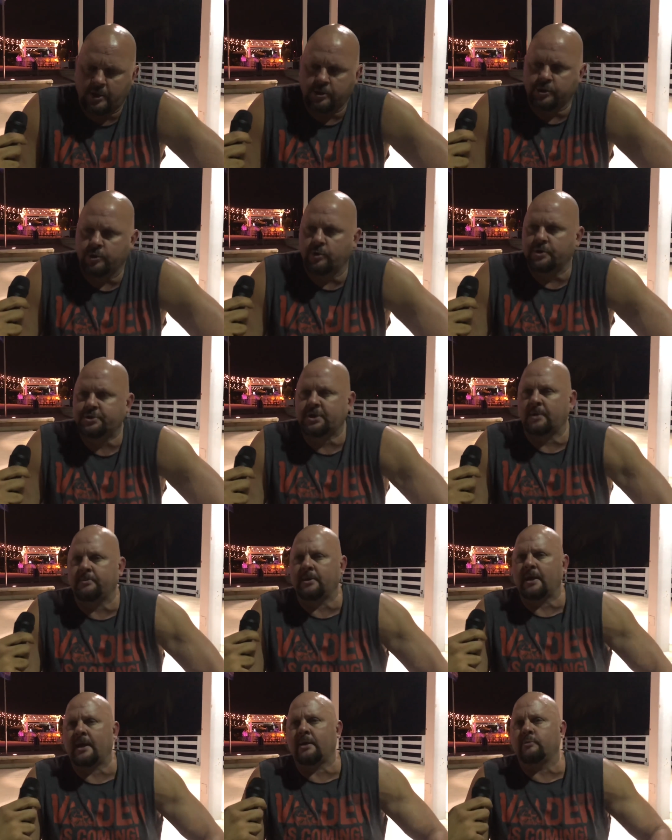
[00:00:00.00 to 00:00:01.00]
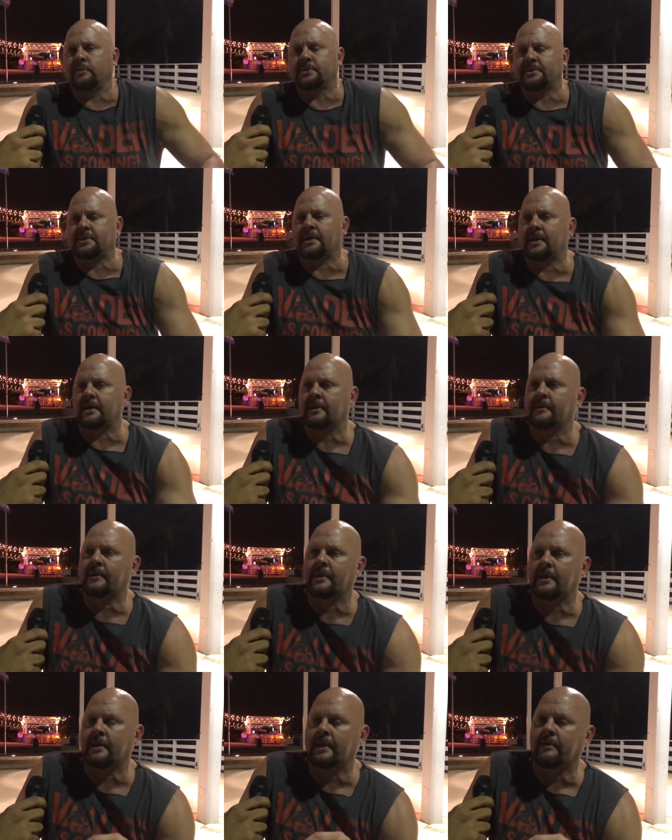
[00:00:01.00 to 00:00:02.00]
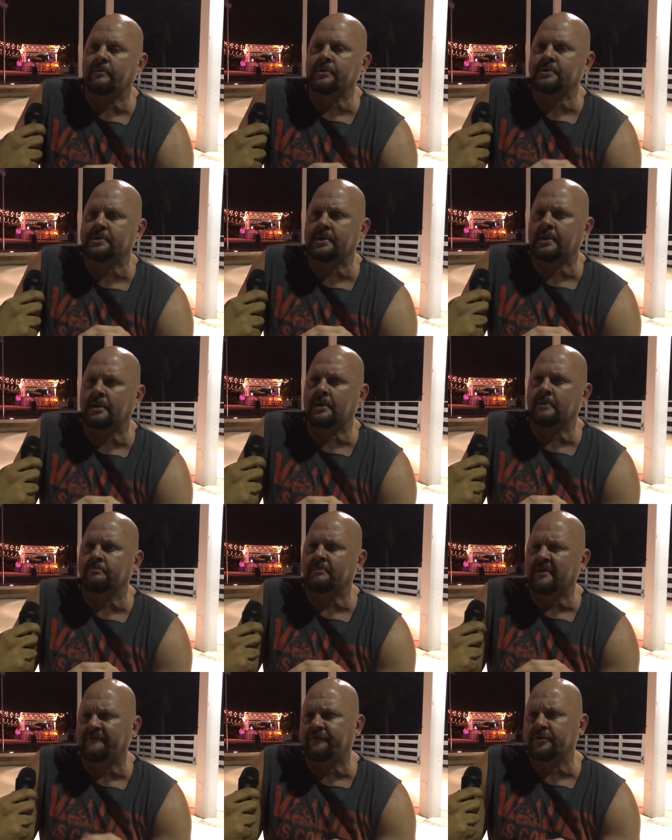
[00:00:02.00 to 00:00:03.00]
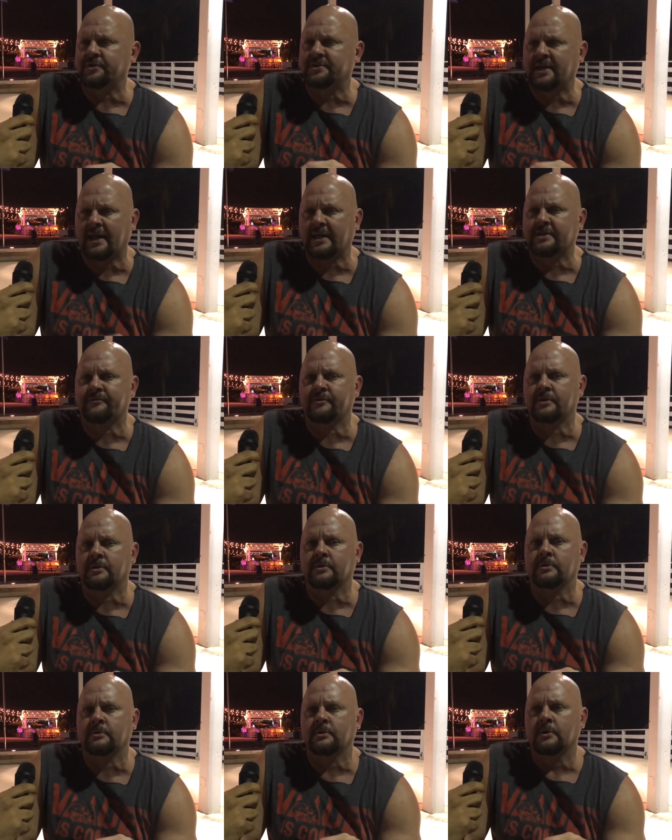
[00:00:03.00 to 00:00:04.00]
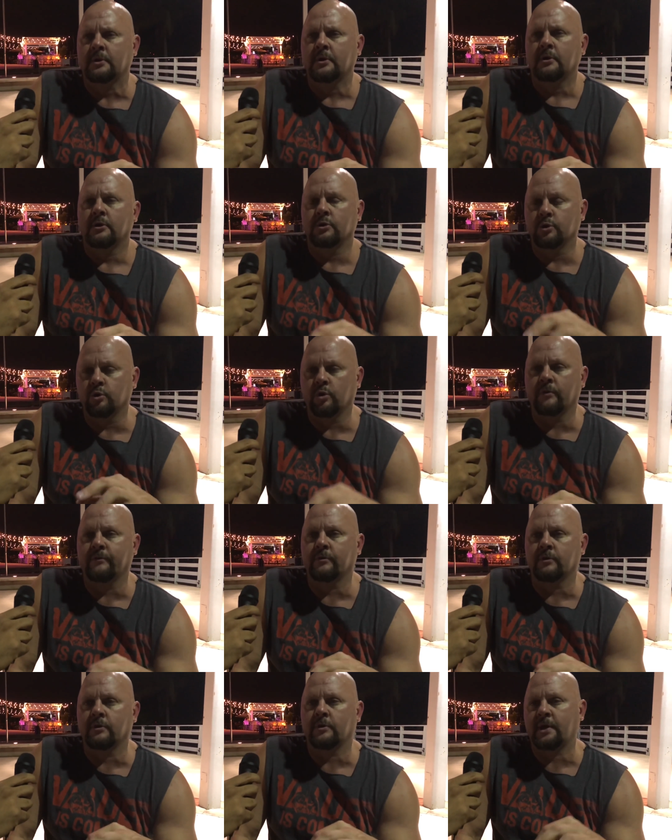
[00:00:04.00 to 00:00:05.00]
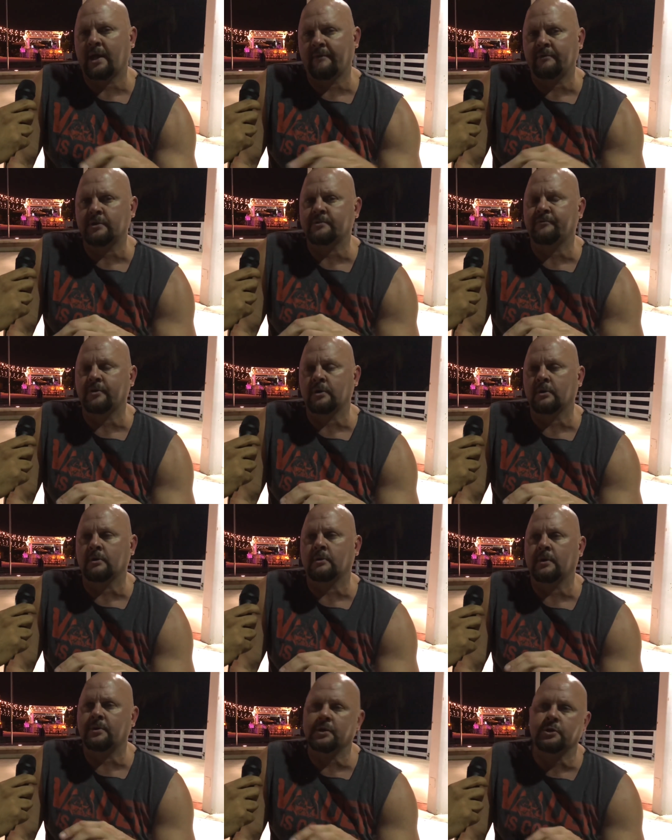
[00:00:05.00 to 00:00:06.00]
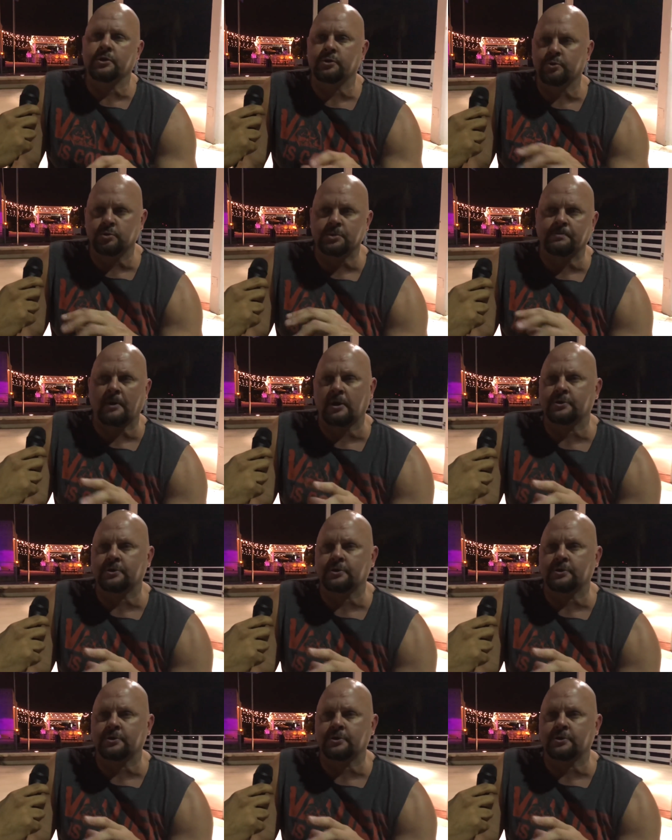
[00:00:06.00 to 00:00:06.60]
USWA was Memphis, Nashville, Louisville, Evansville, and then you do spot